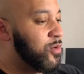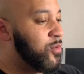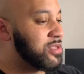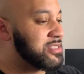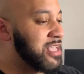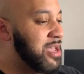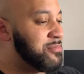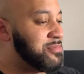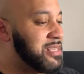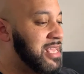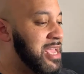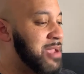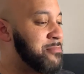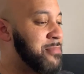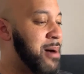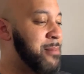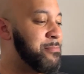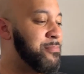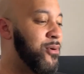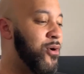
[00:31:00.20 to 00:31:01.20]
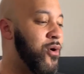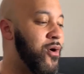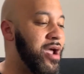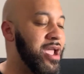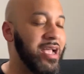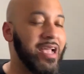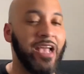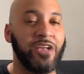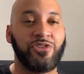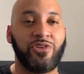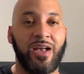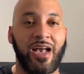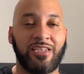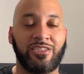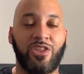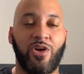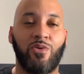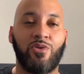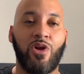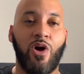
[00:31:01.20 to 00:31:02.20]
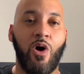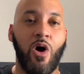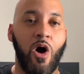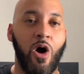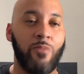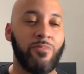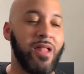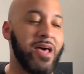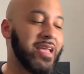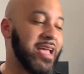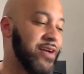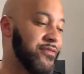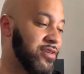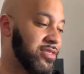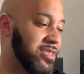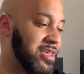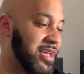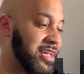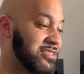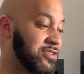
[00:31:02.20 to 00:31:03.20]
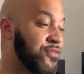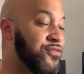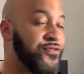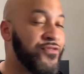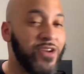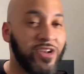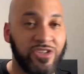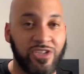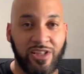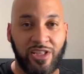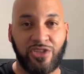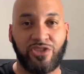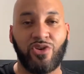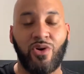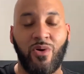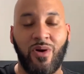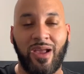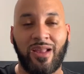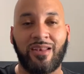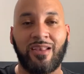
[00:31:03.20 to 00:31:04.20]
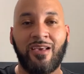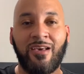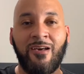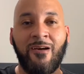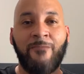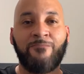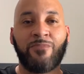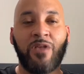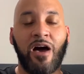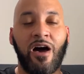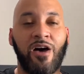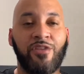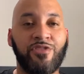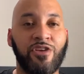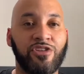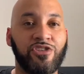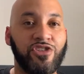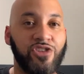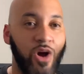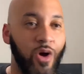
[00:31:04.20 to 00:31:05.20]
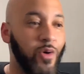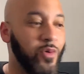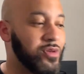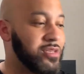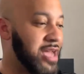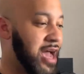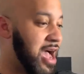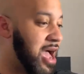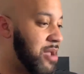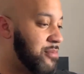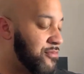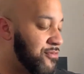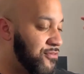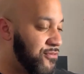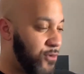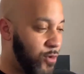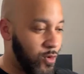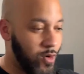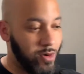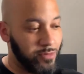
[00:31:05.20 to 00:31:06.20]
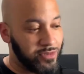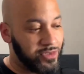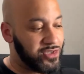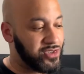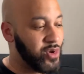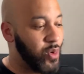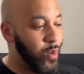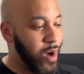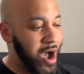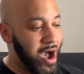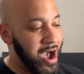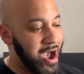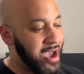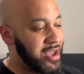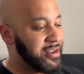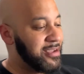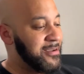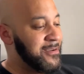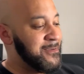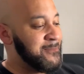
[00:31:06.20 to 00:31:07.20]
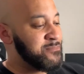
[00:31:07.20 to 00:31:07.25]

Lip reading: What's up, D? My boy, in case you guys don't know, All Black Everything has officially joined the Showtime Forum squad.